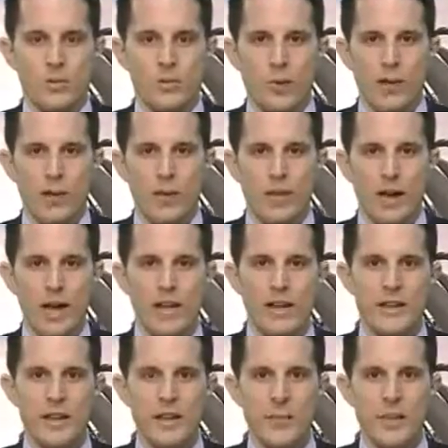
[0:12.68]
Well,
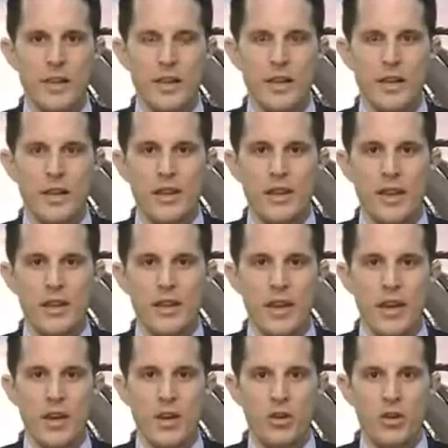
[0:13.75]
Ireland, clearly
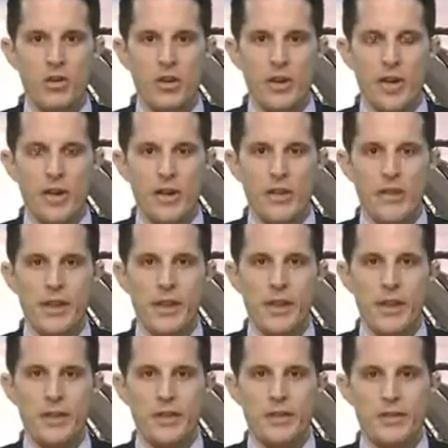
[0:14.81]
they are on track, and they
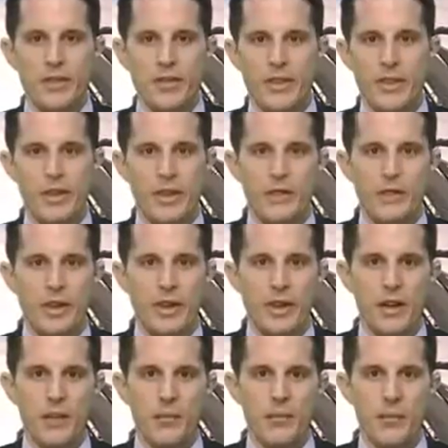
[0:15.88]
announced that they leave
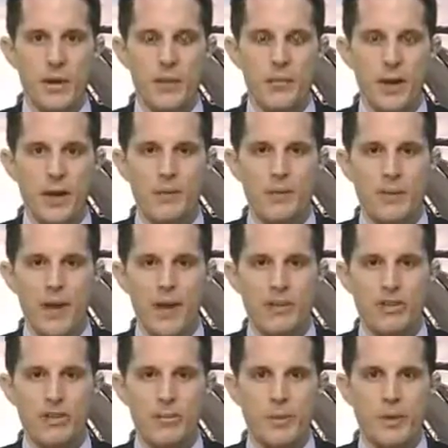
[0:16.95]
their aid
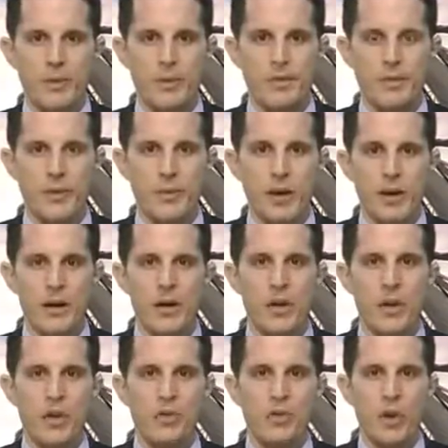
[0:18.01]
package in mid-December.
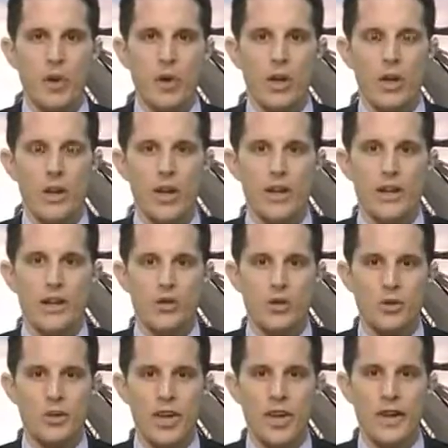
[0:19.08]
So clearly
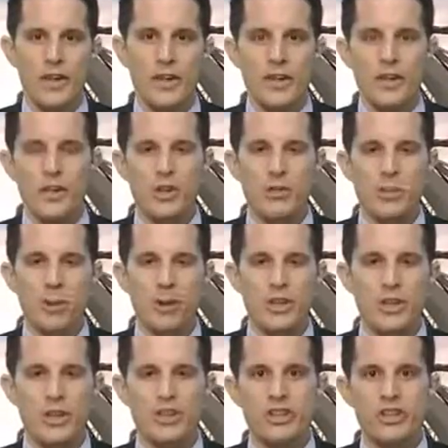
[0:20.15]
today EU
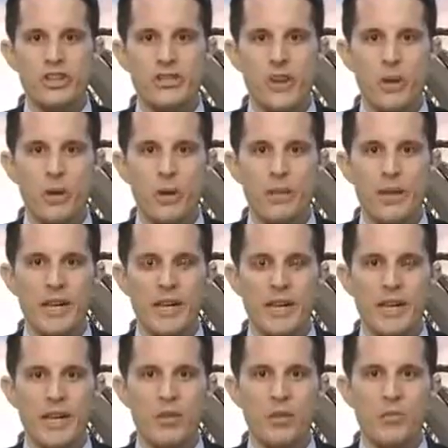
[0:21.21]
politicians, they will be
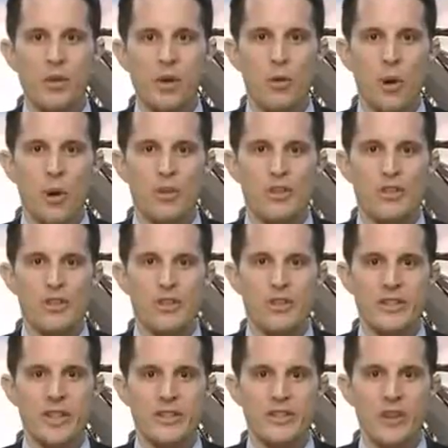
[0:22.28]
keen to promote this
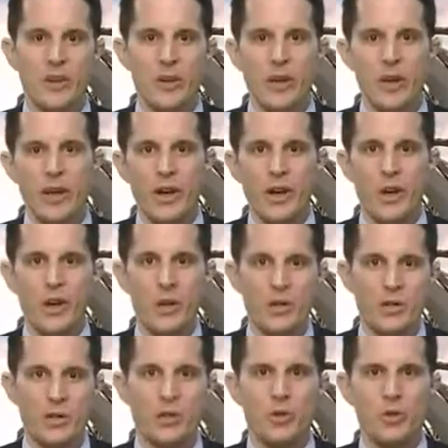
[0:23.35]
success story,
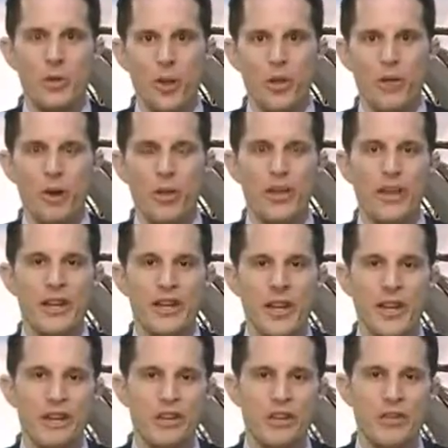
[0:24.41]
also to divert the
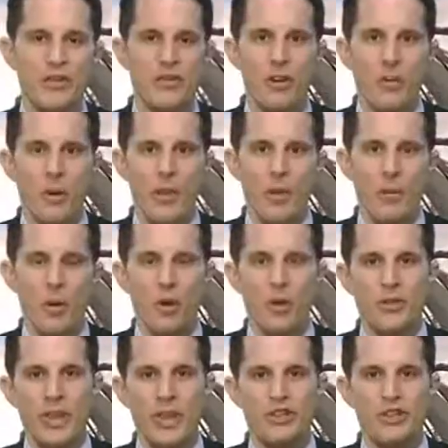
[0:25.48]
attention from other more
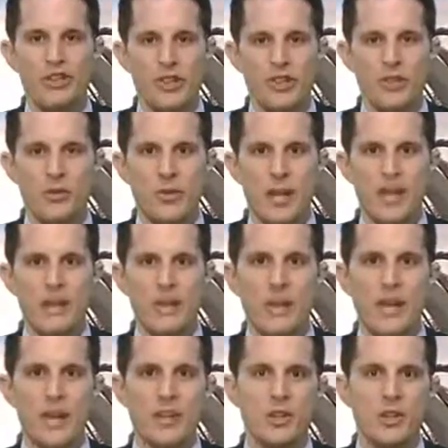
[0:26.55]
contentious issues like the
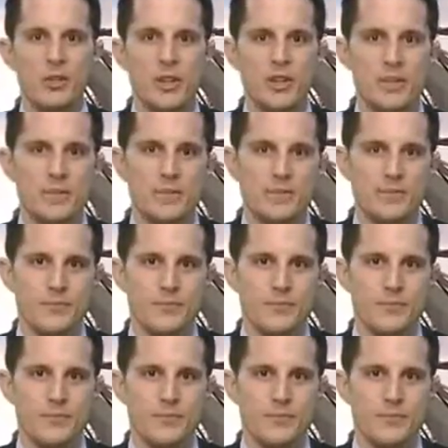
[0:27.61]
banking union.